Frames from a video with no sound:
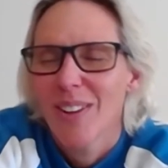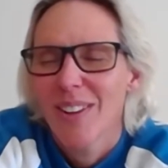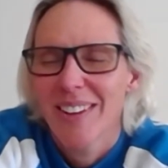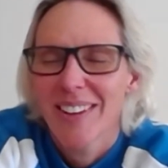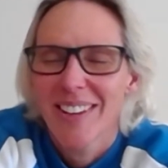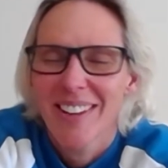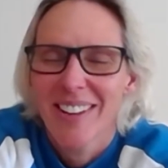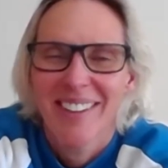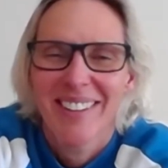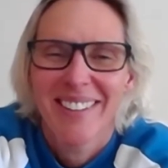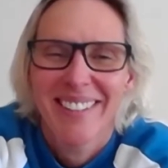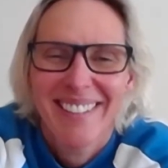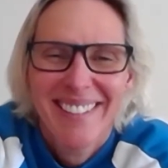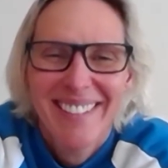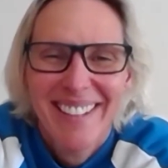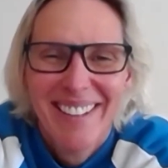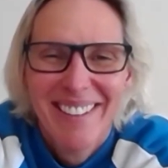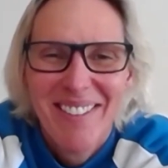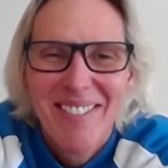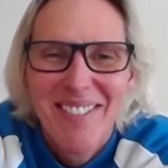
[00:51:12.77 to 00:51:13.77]
You know,
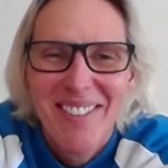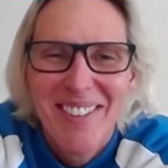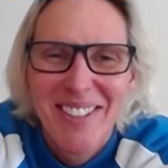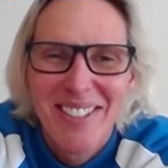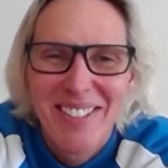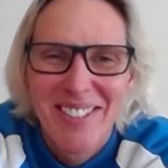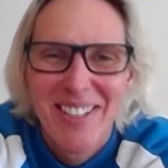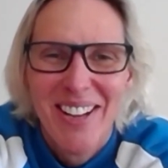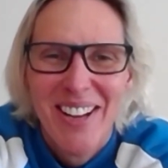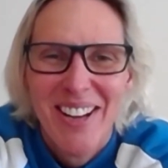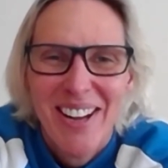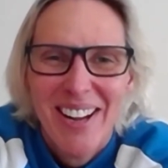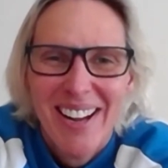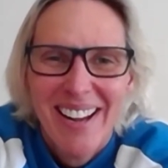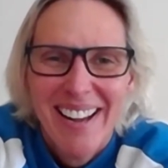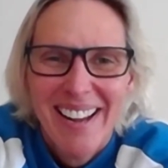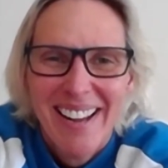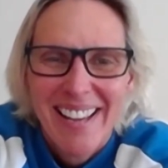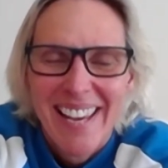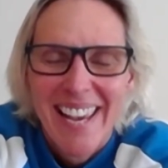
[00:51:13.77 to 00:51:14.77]
I remember I was just
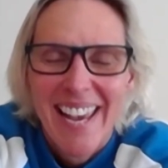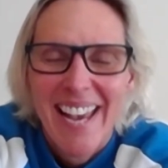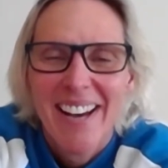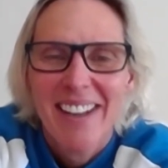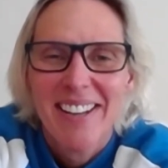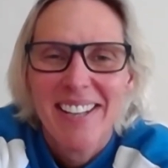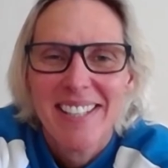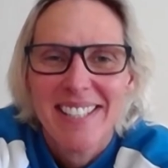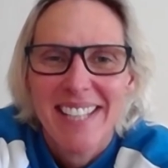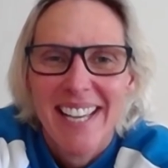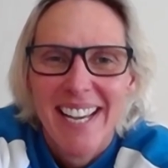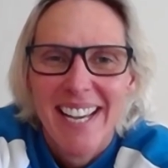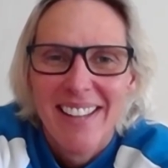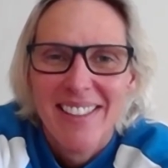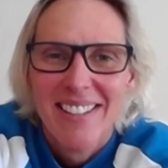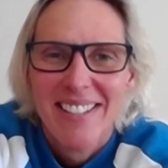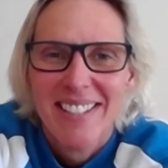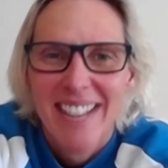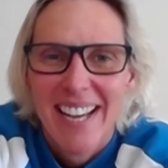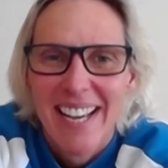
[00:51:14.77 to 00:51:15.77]
counting down
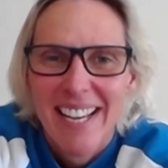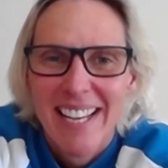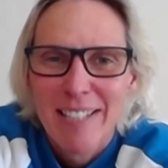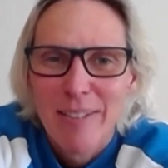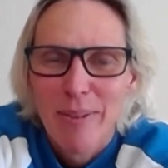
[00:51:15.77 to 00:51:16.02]
the days